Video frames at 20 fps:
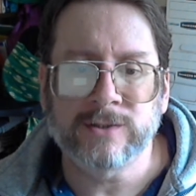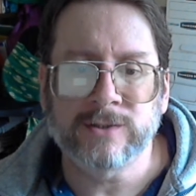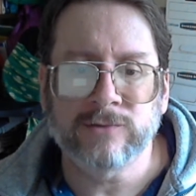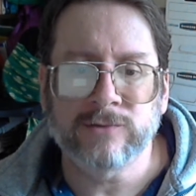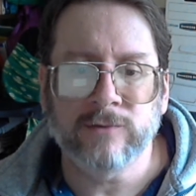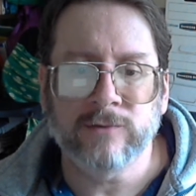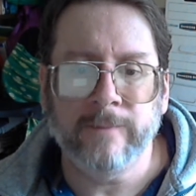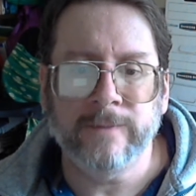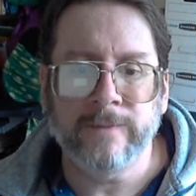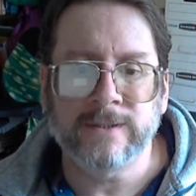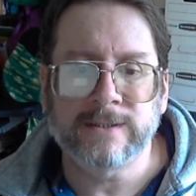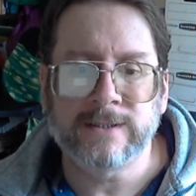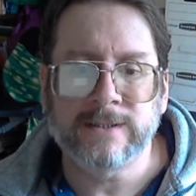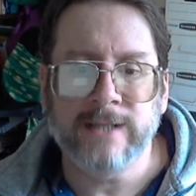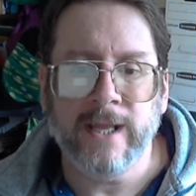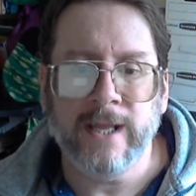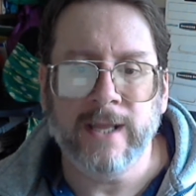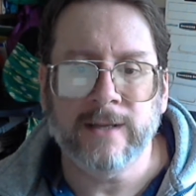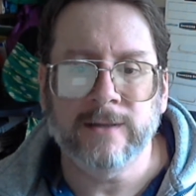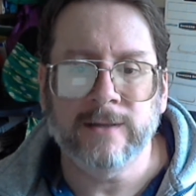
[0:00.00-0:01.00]
Trump has
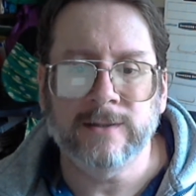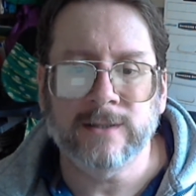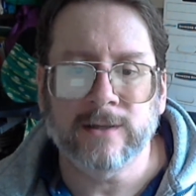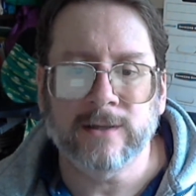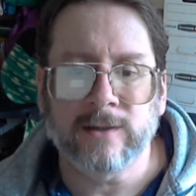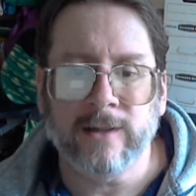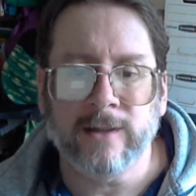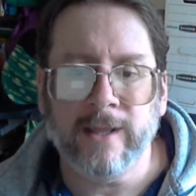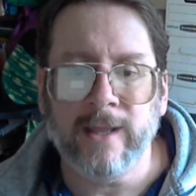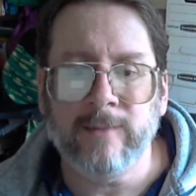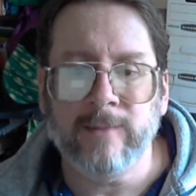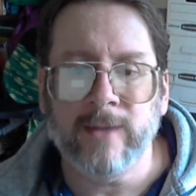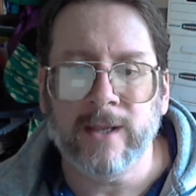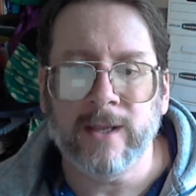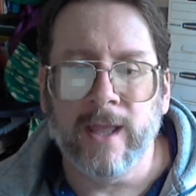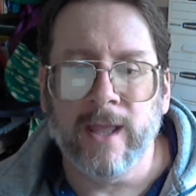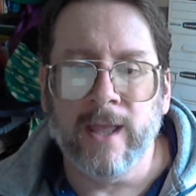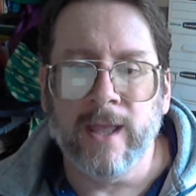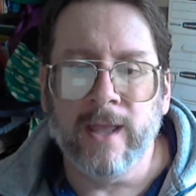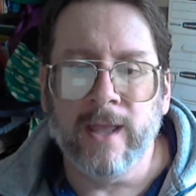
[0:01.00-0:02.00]
taken to claiming